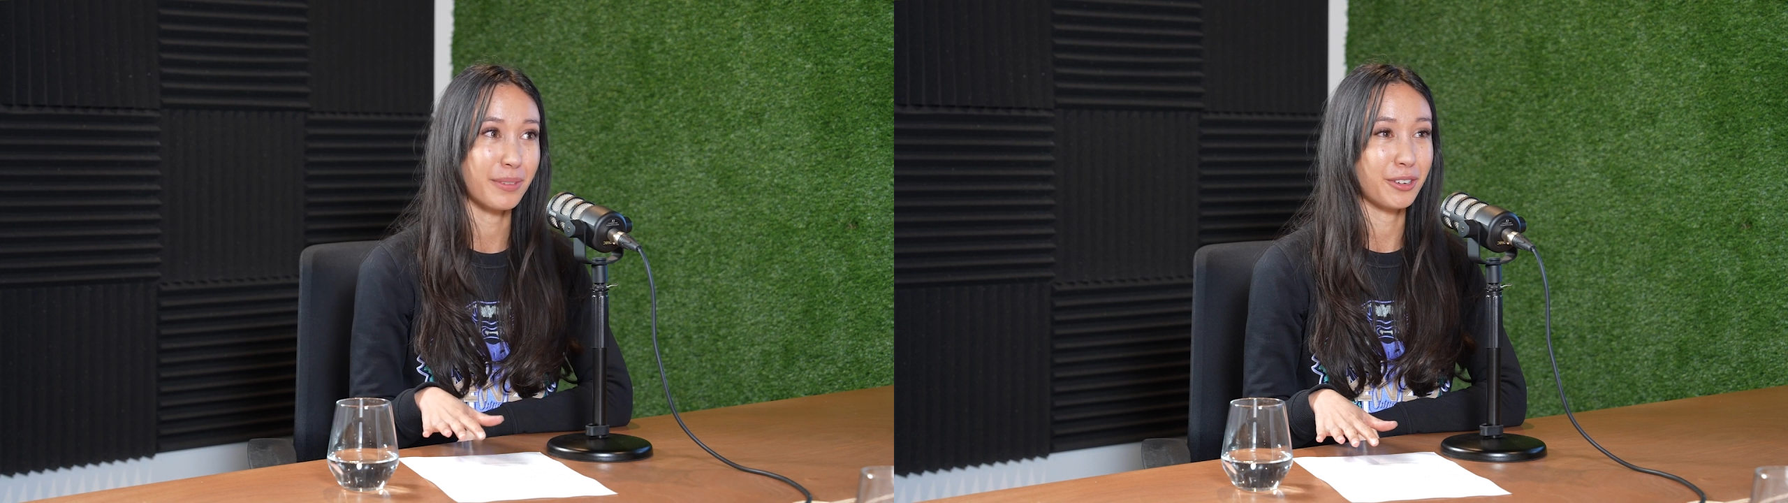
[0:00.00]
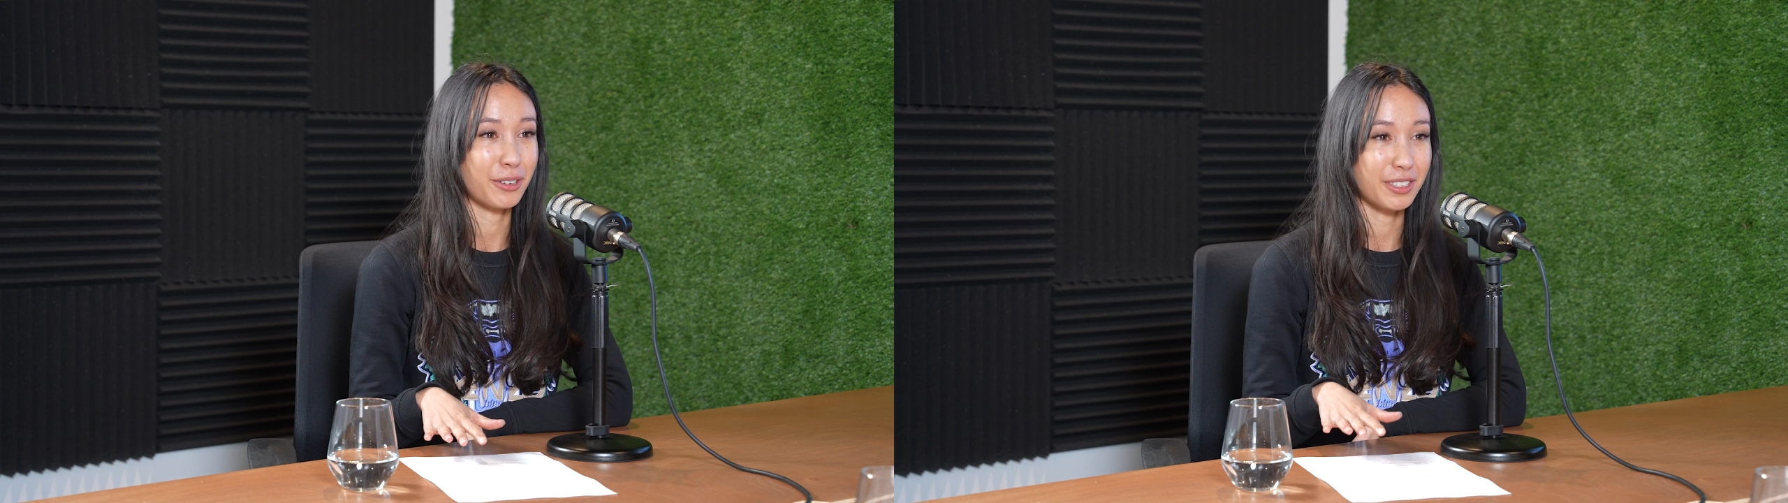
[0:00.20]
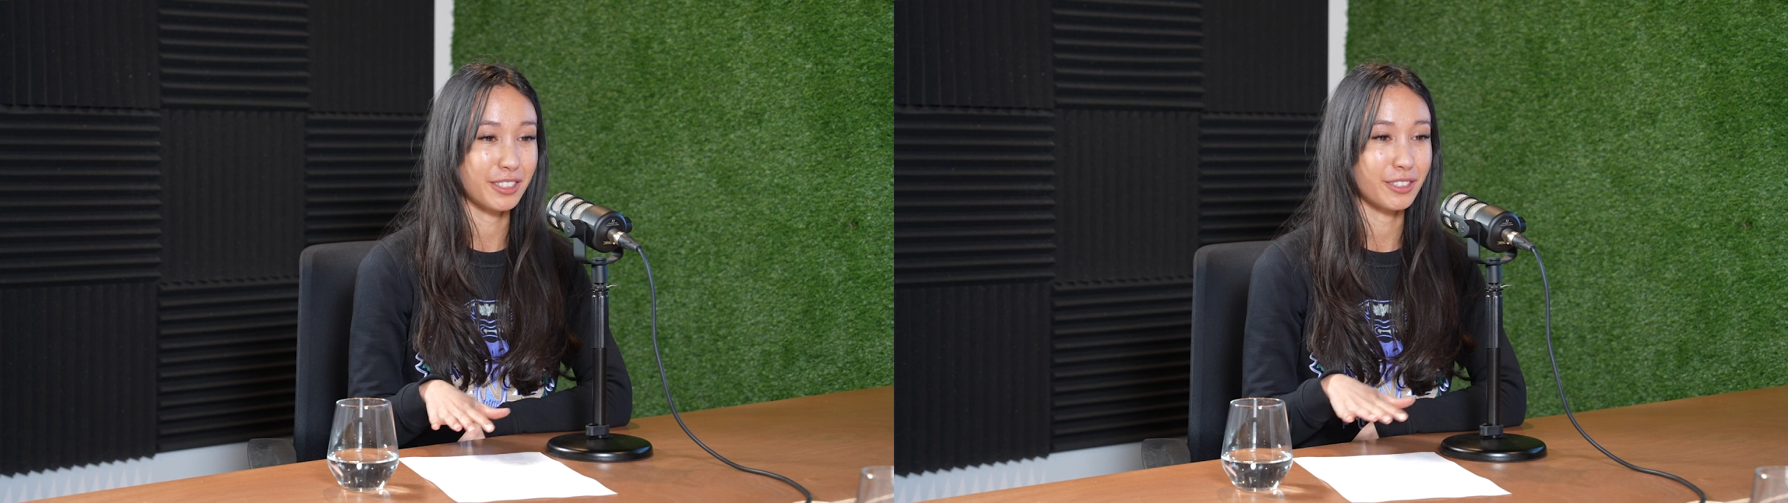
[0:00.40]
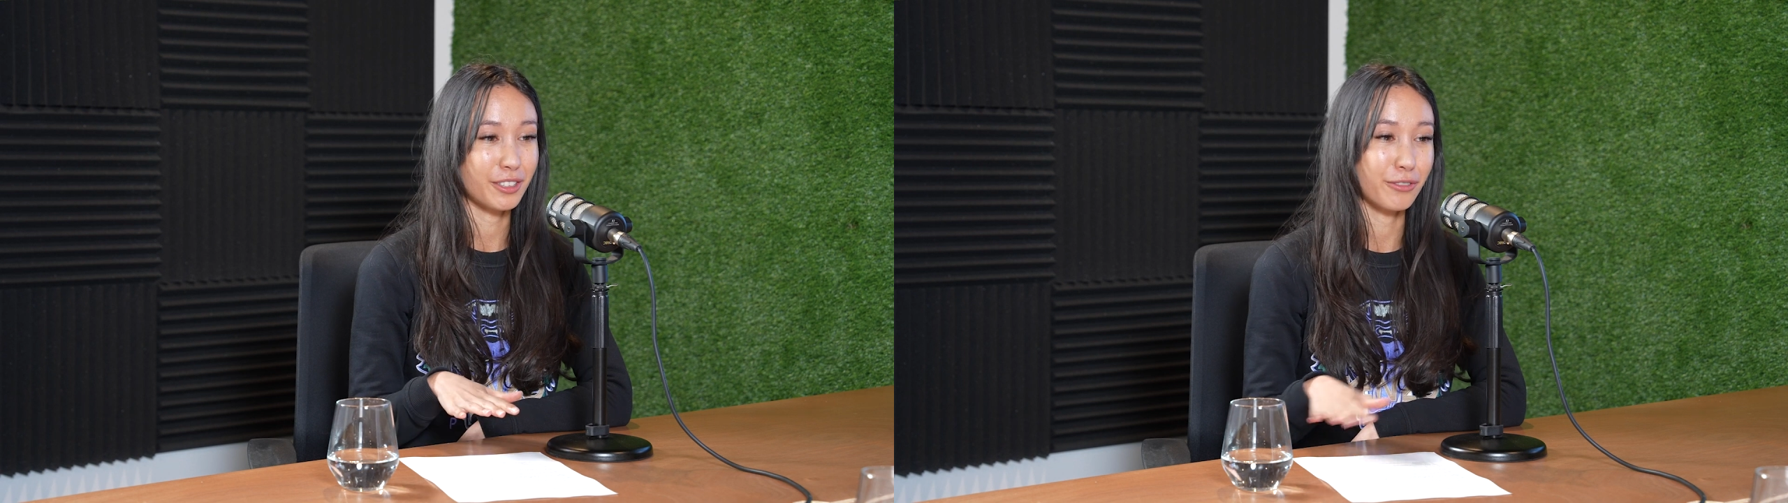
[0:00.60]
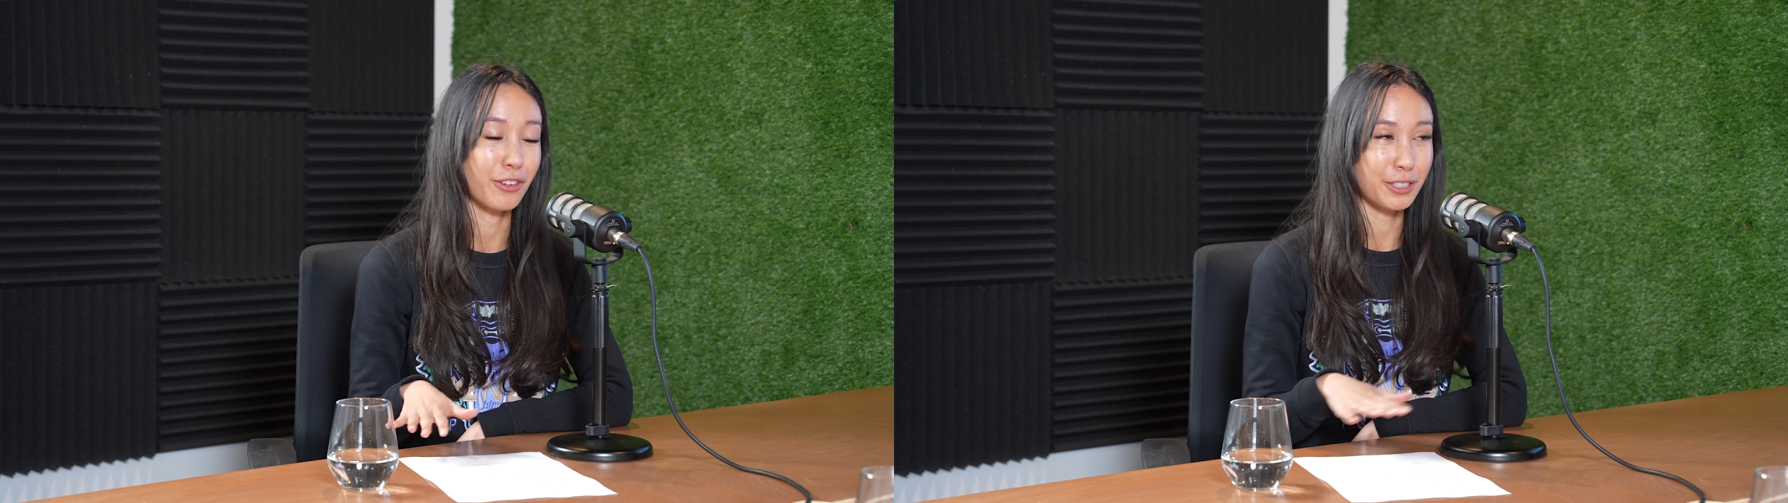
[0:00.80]
because
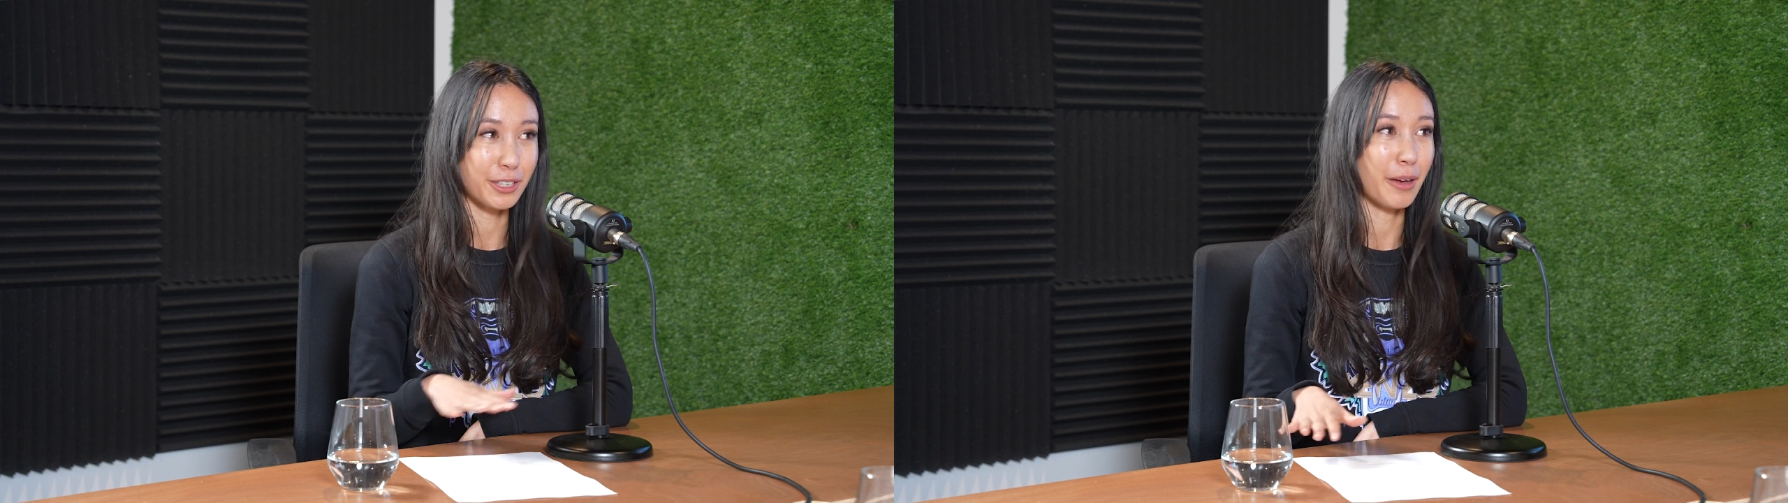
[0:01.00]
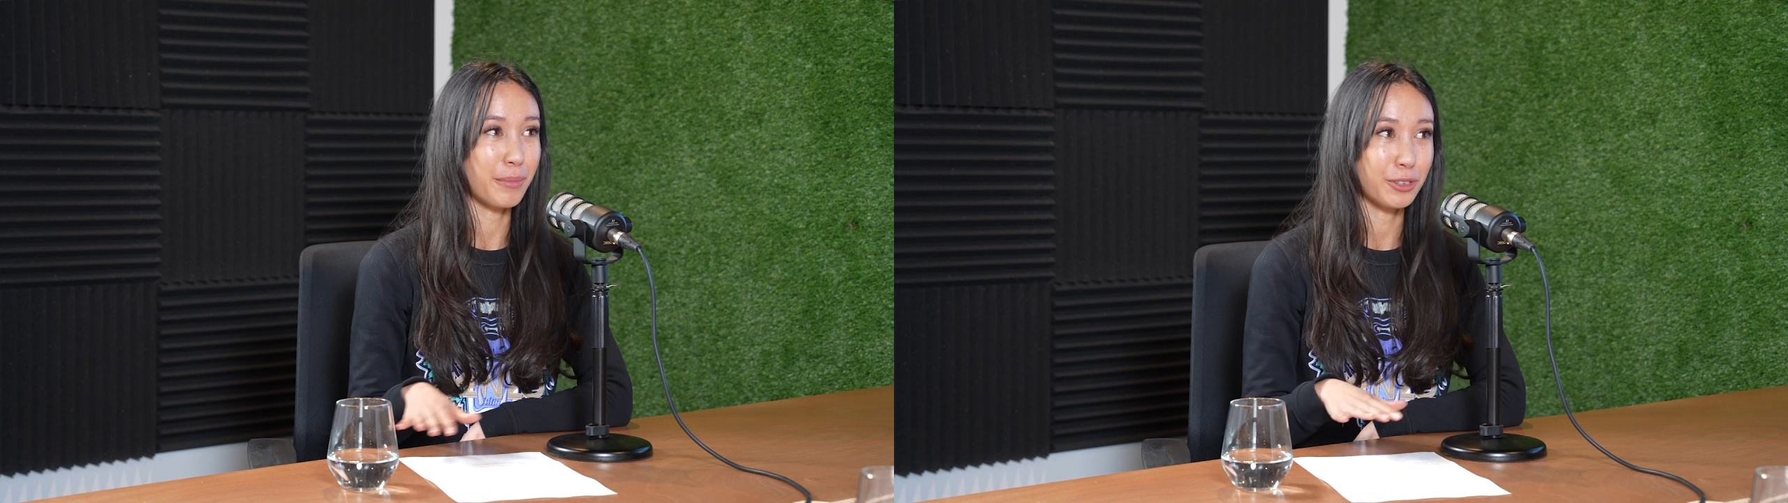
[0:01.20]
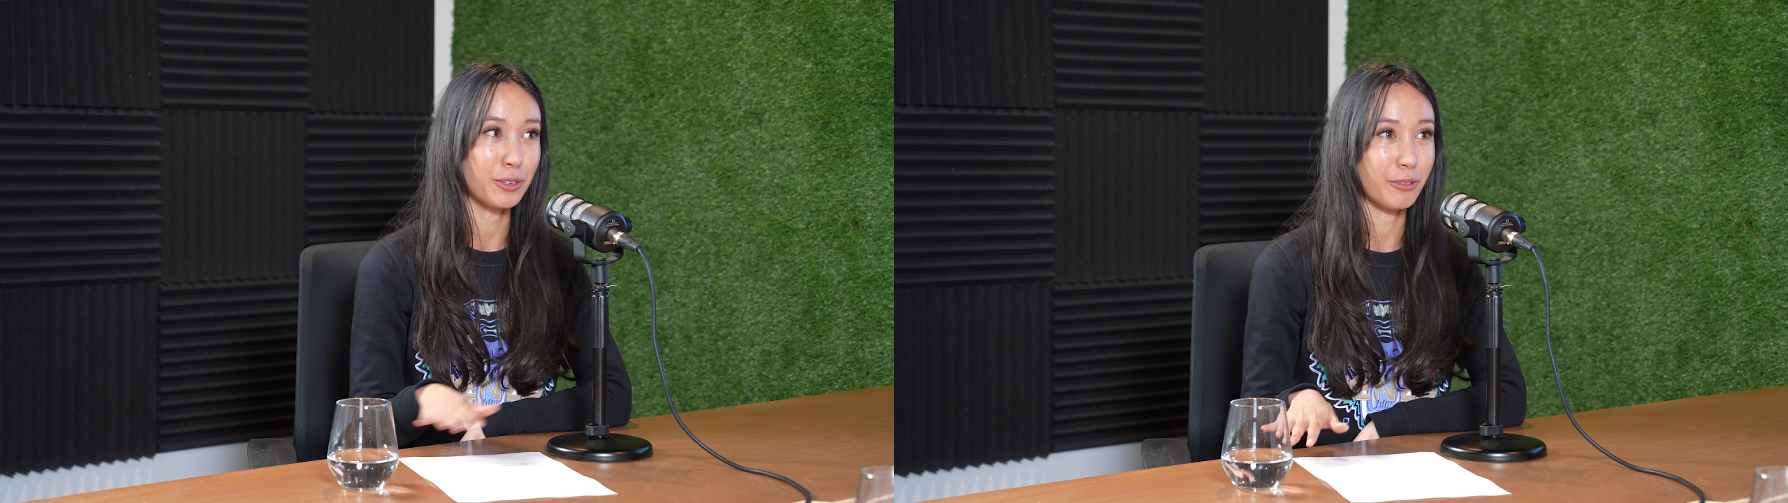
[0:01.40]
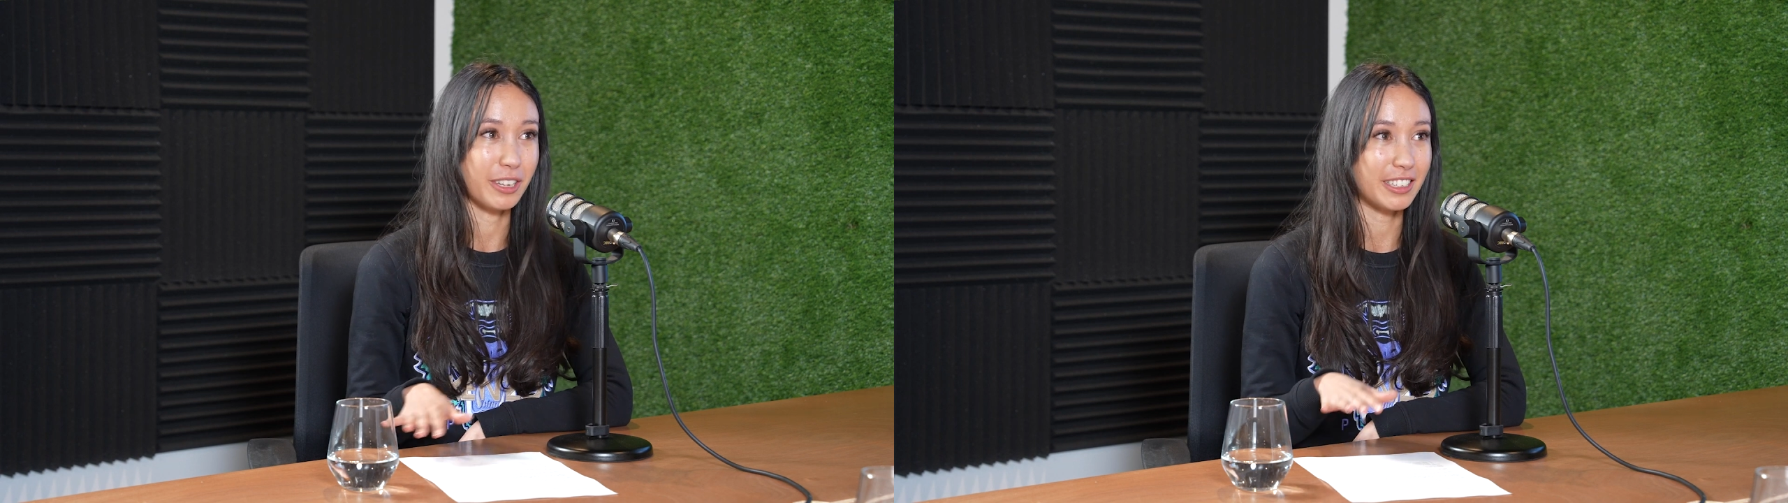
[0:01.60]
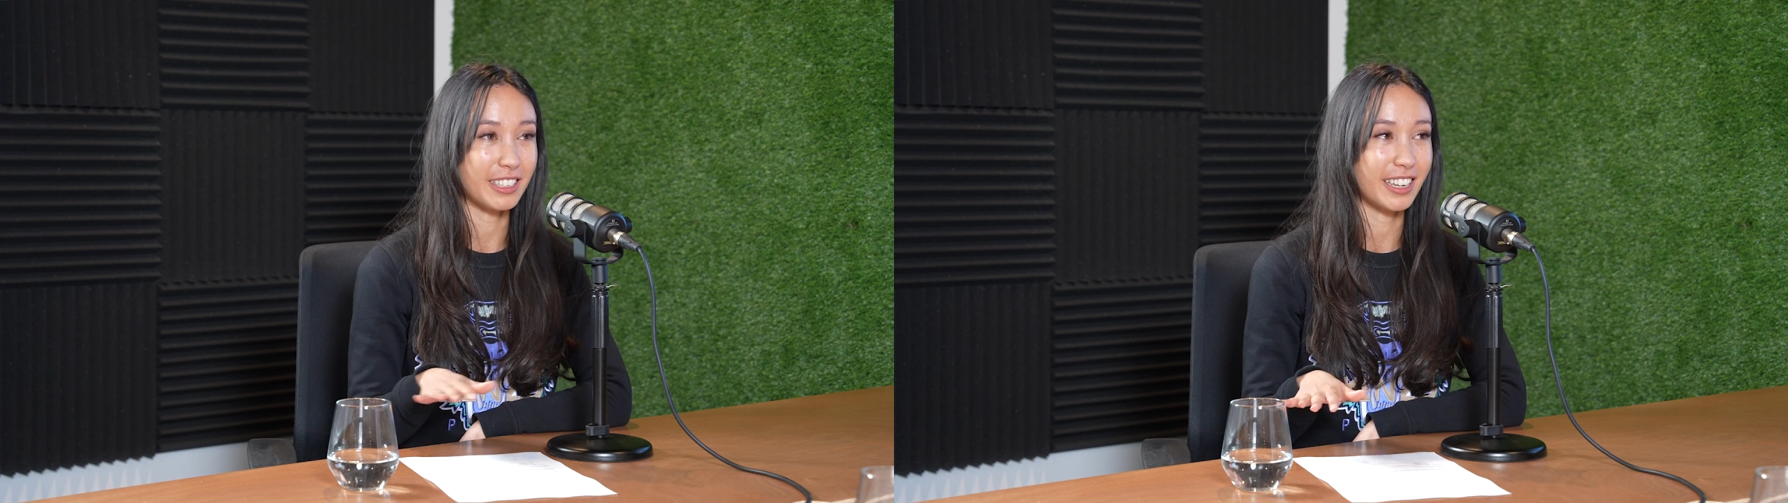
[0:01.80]
the first time you do it,